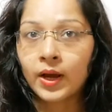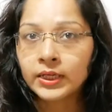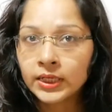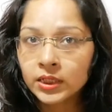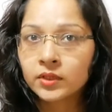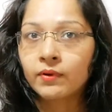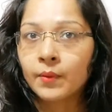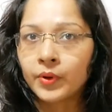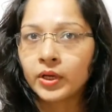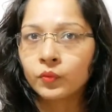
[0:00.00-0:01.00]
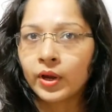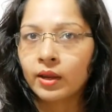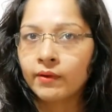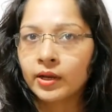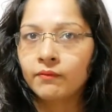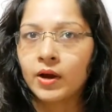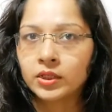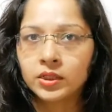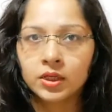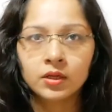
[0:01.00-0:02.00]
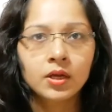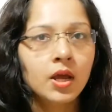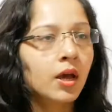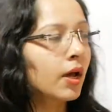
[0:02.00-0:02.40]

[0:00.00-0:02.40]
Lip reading: particles vibrate very, very faster,